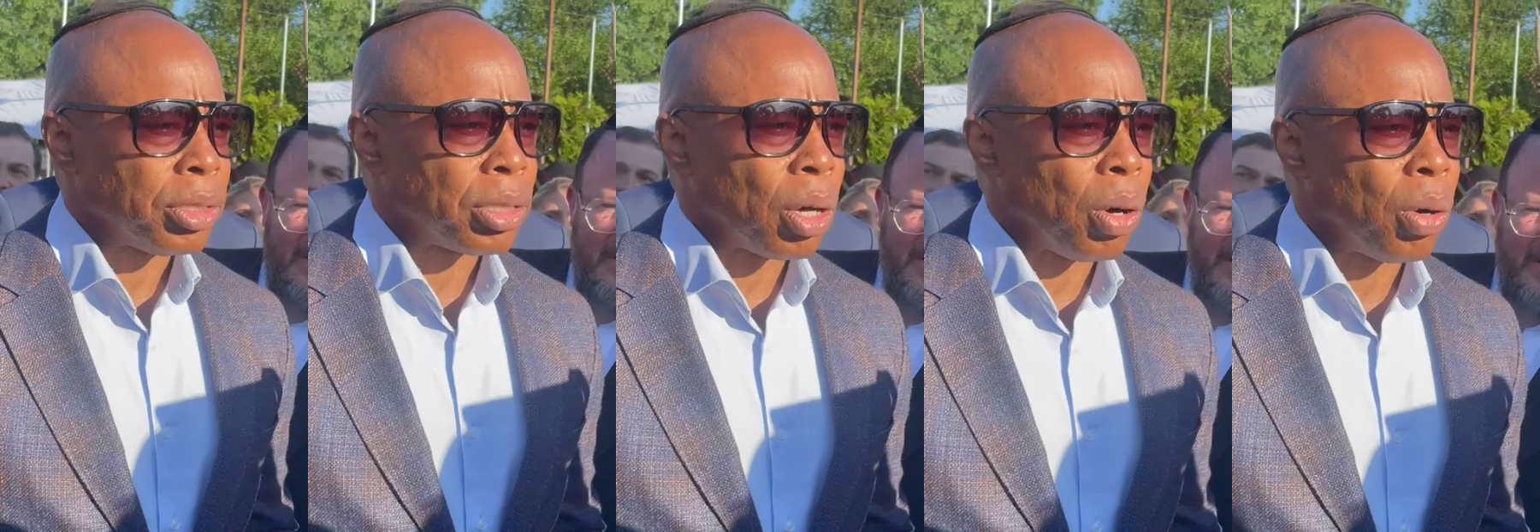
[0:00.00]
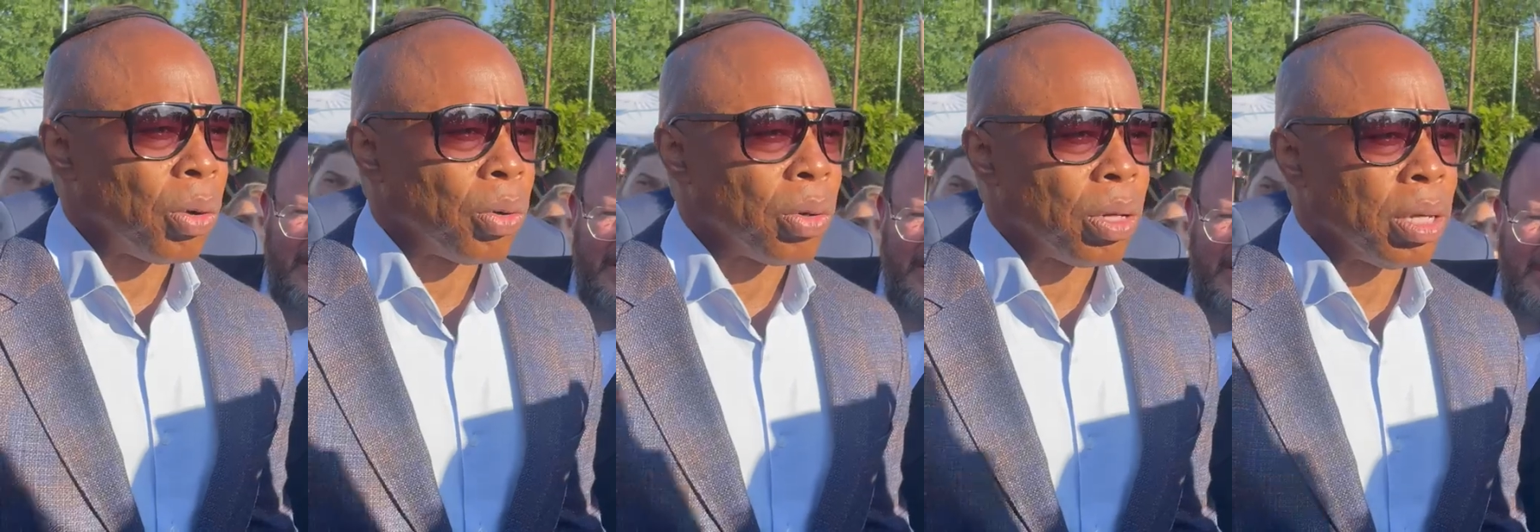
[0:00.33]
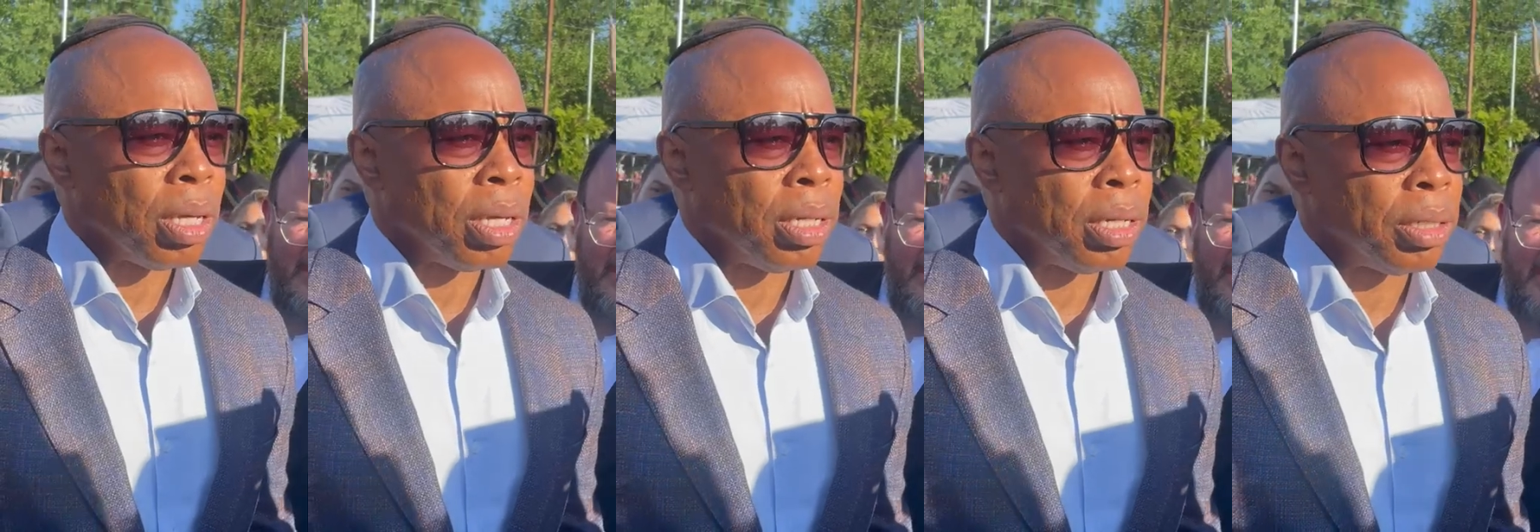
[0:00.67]
so
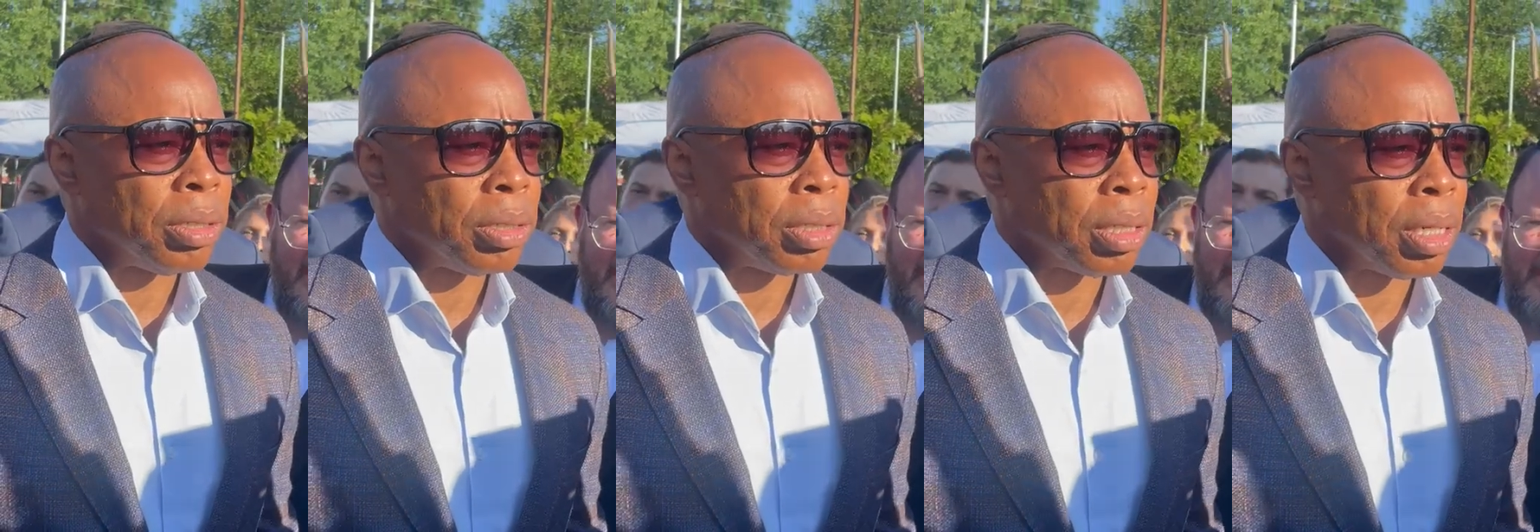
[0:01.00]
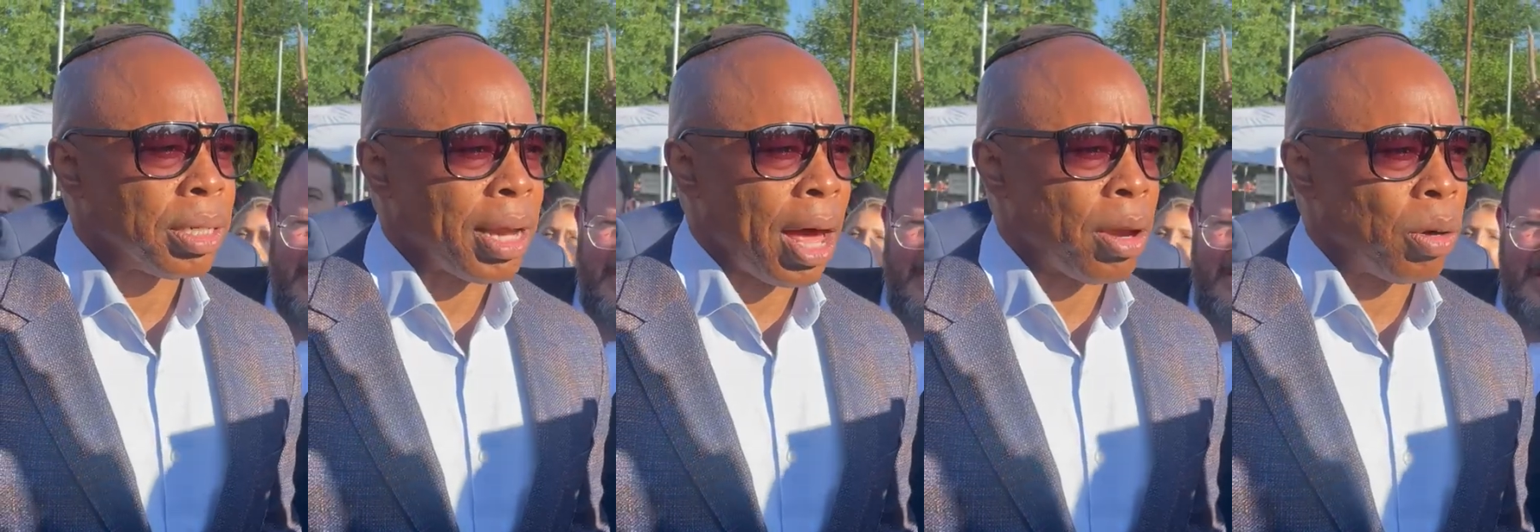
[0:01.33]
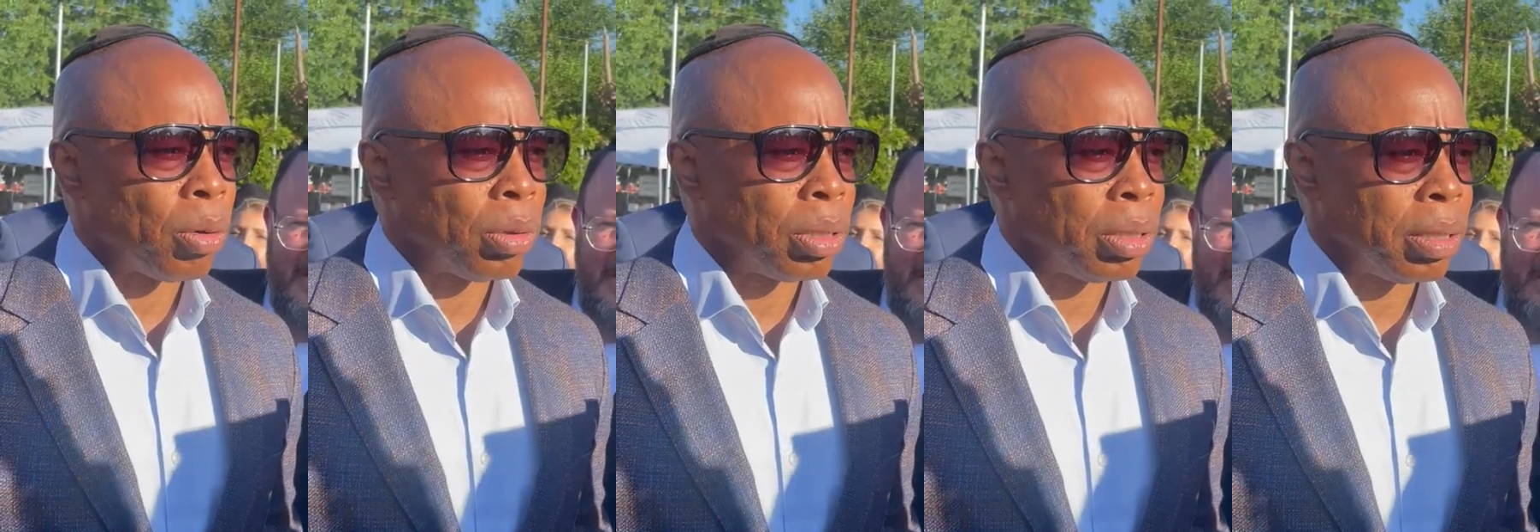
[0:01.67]
it is not
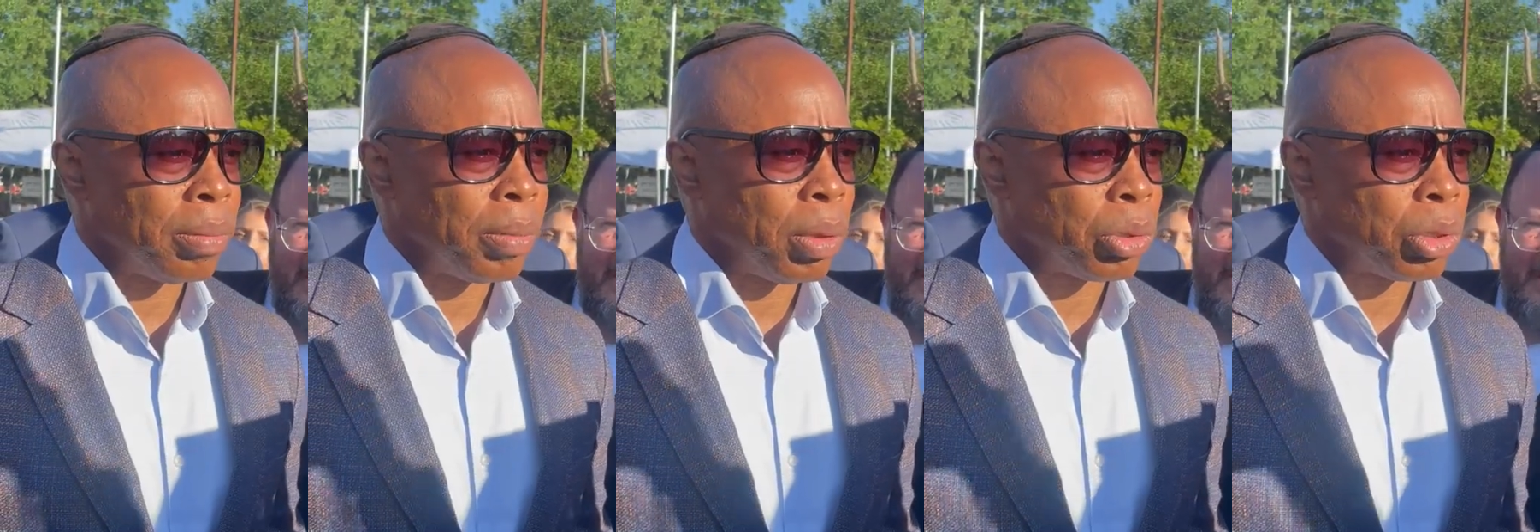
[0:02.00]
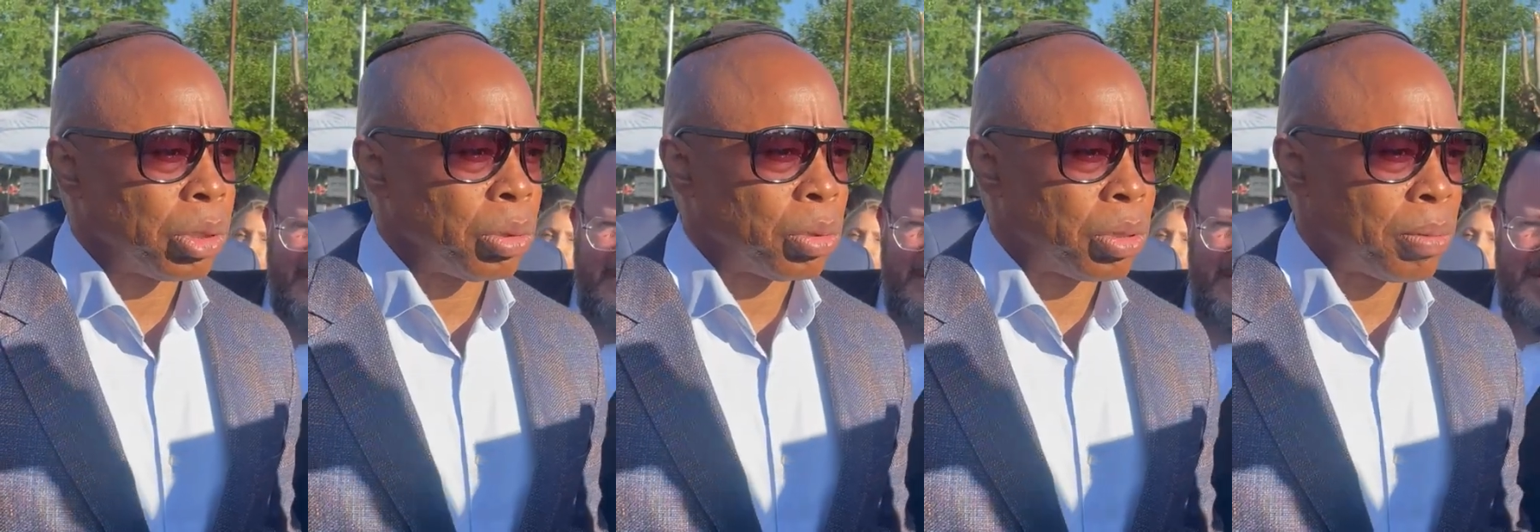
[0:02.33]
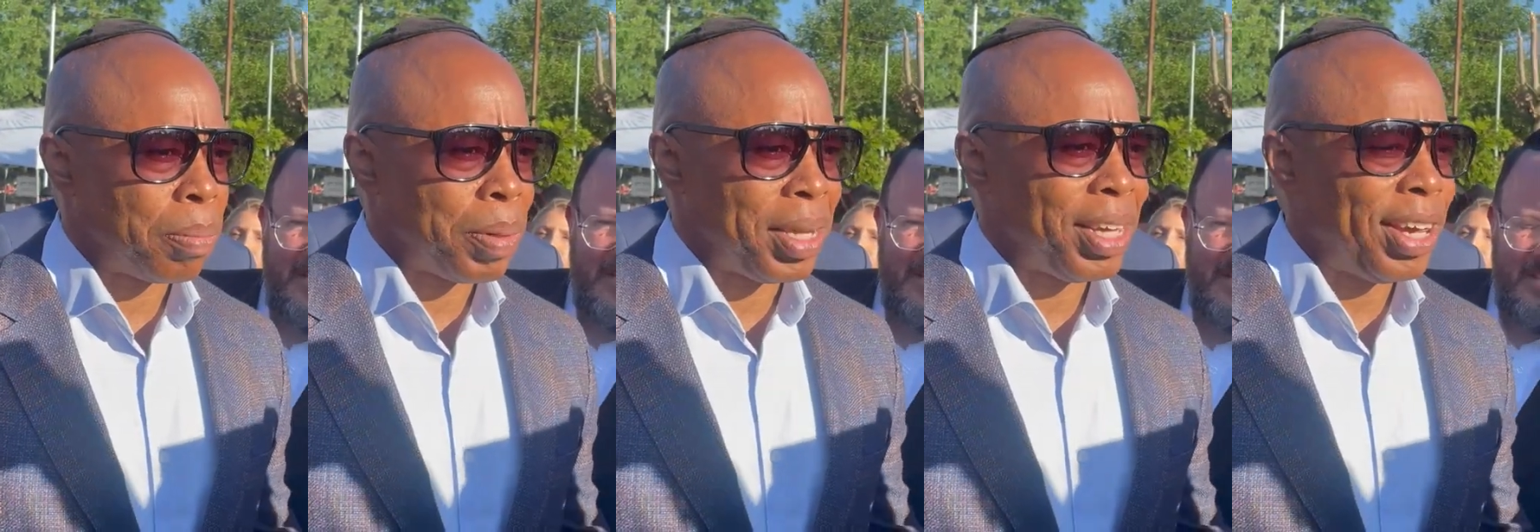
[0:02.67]
only emotional to
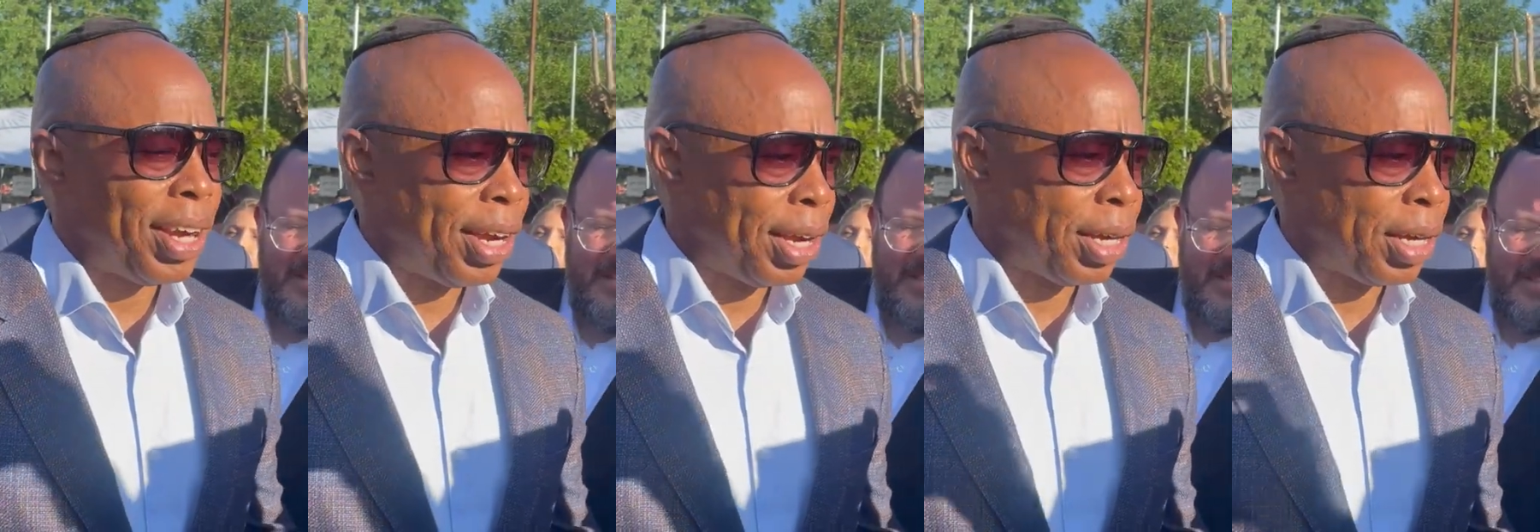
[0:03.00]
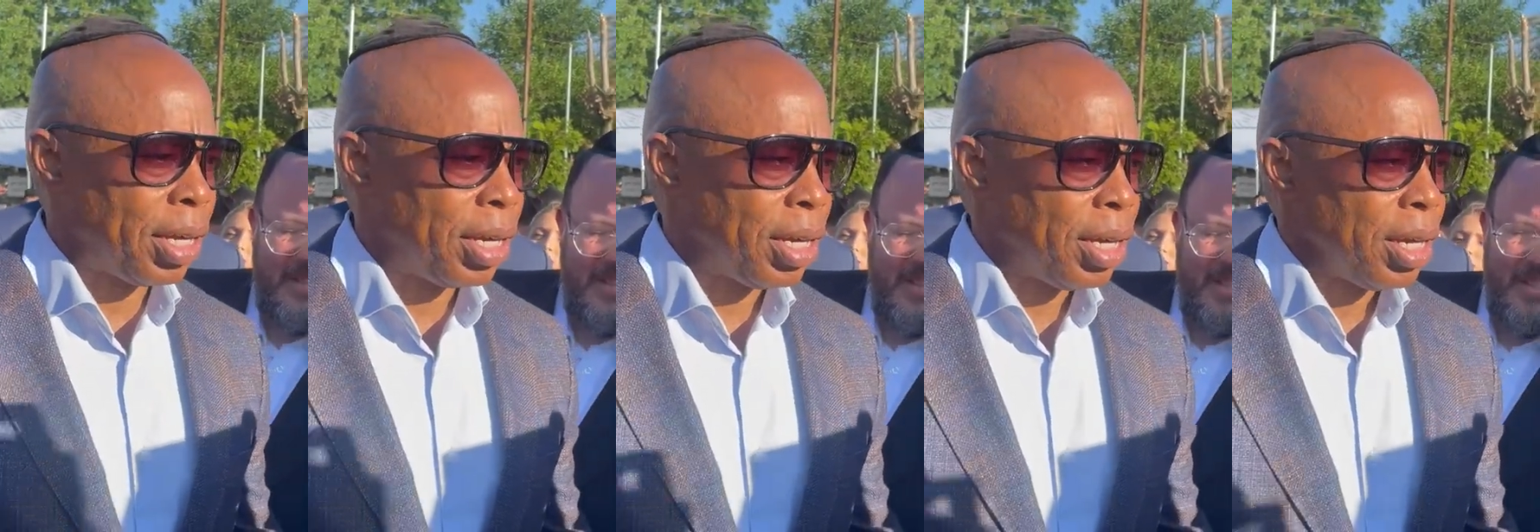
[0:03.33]
be here,